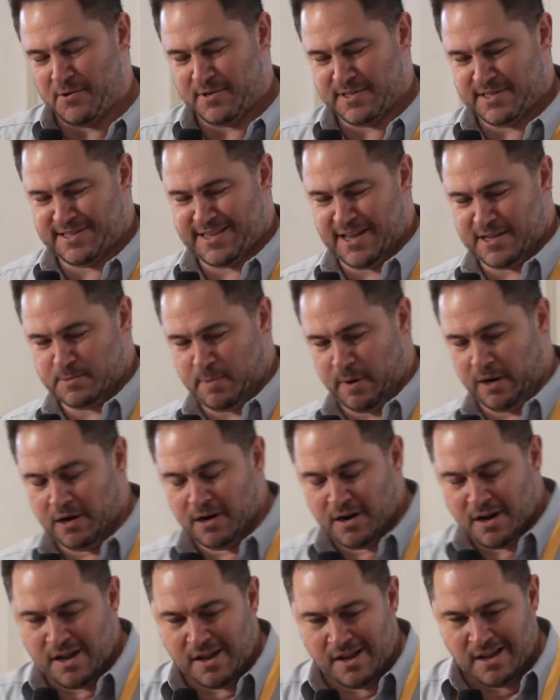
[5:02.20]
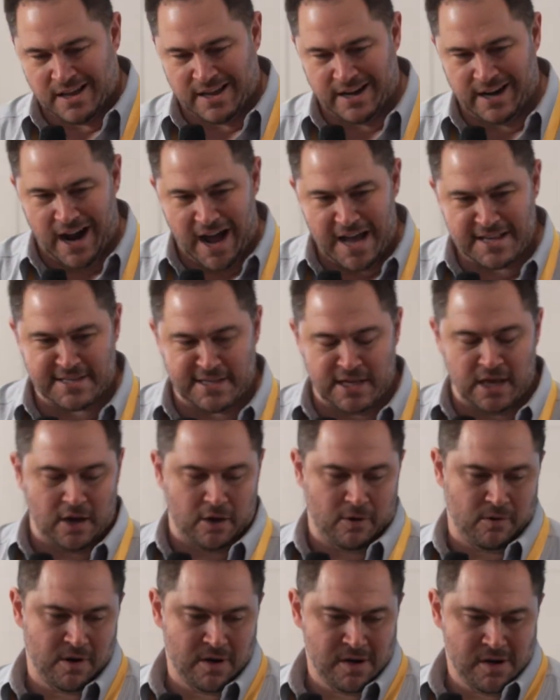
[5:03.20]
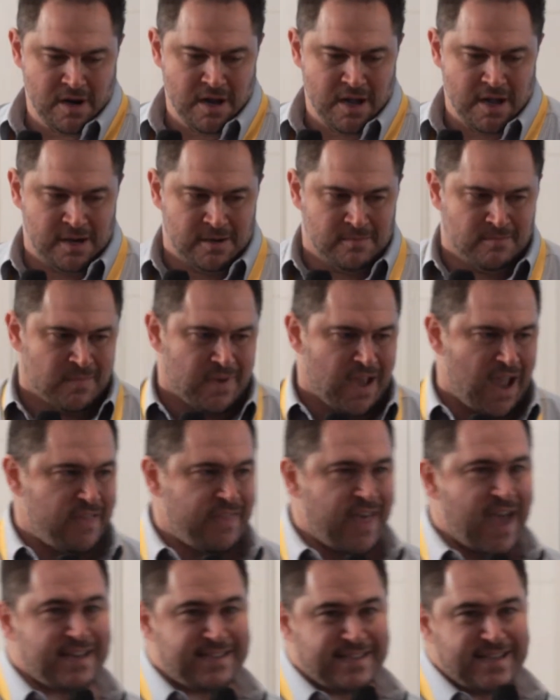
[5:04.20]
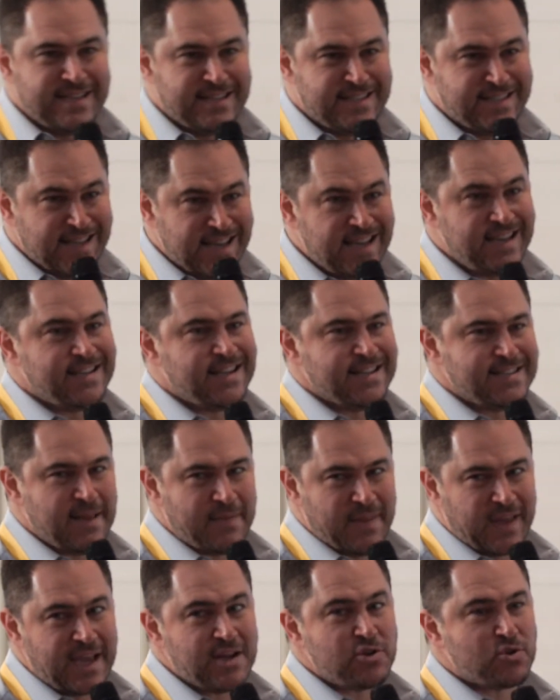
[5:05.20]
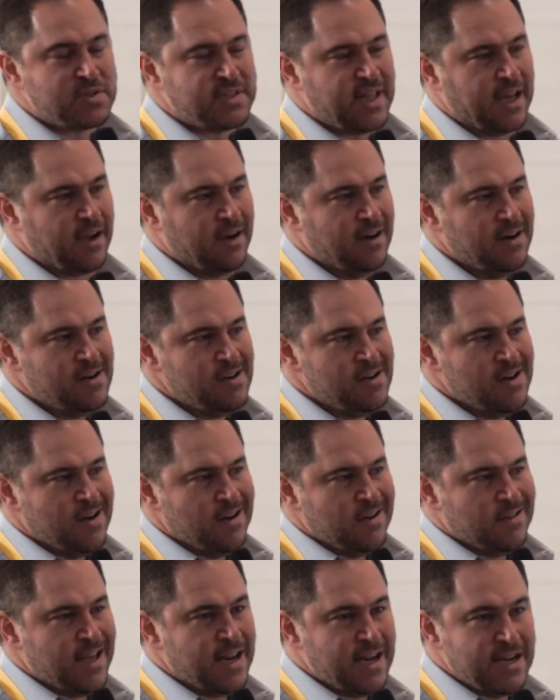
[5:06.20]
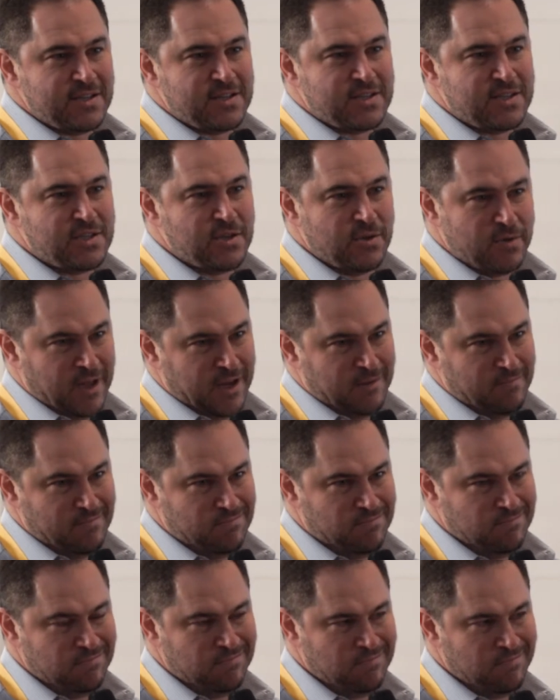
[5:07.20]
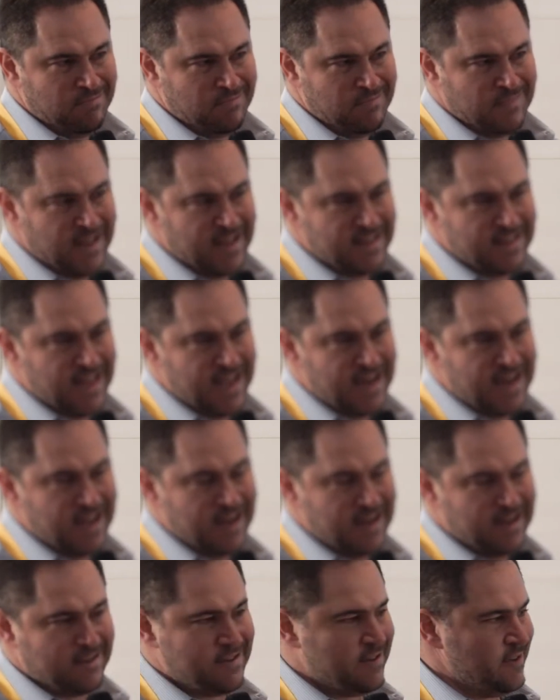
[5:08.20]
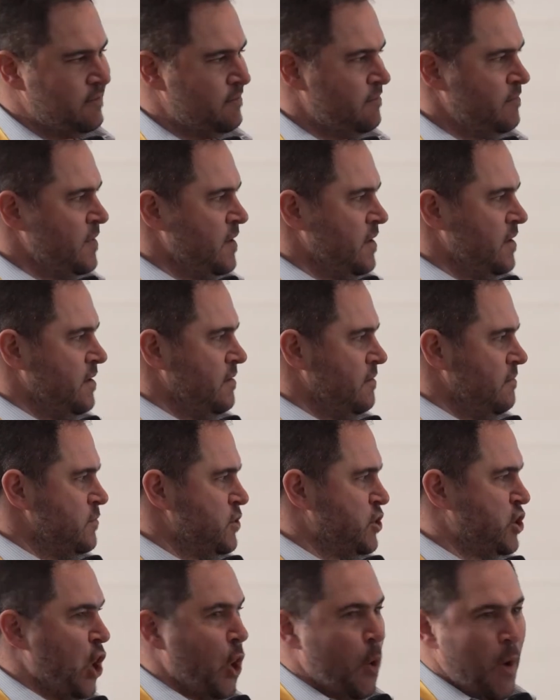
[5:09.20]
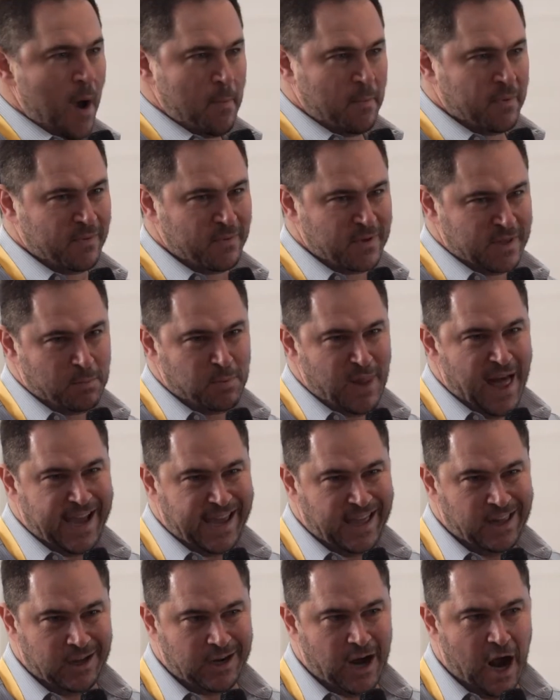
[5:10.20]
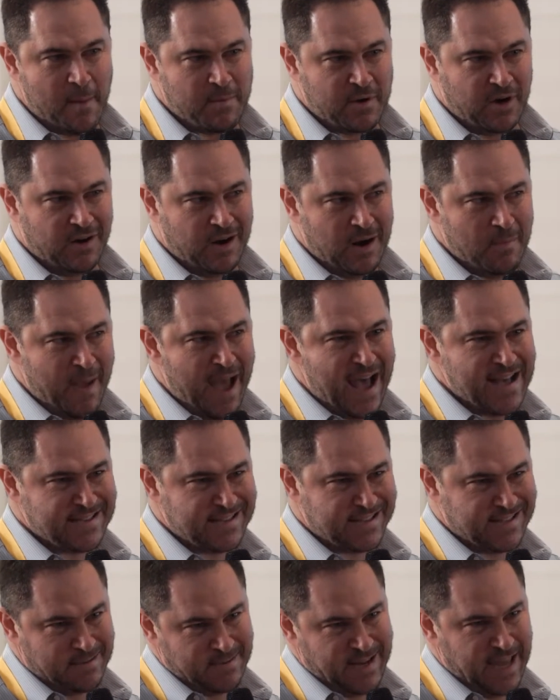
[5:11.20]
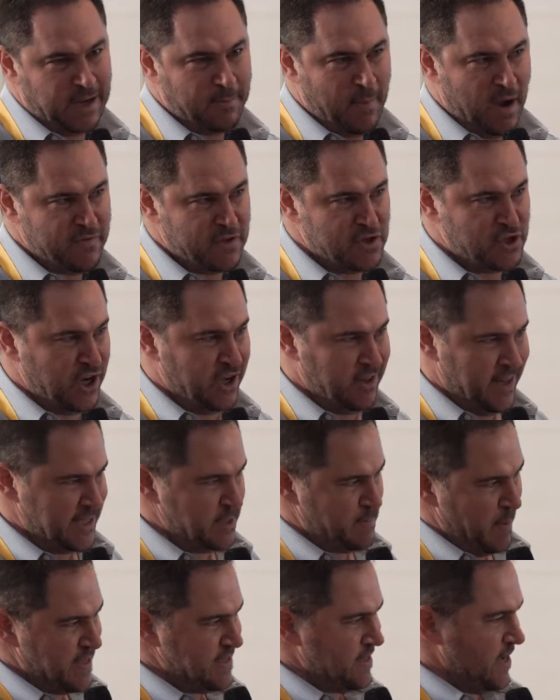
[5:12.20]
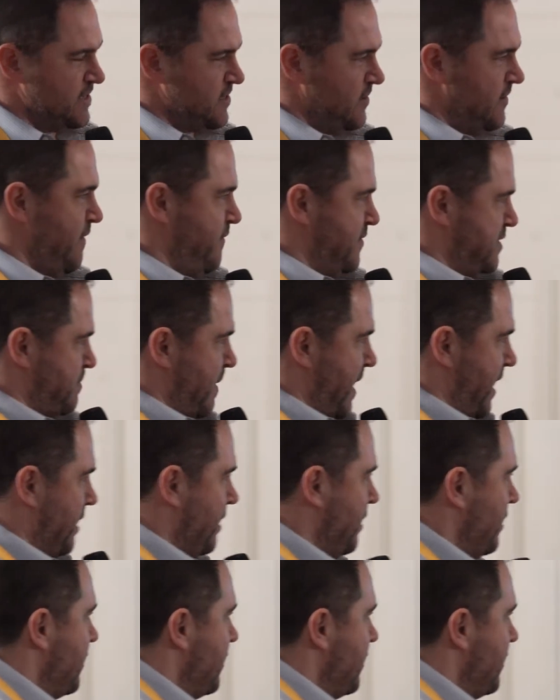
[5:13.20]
because it sounds better, in an ICO And the SEC did something interesting. They didn't sue them. They didn't show up with a black helicopter and masks and take them off to jail like Spetsnaz or FSB.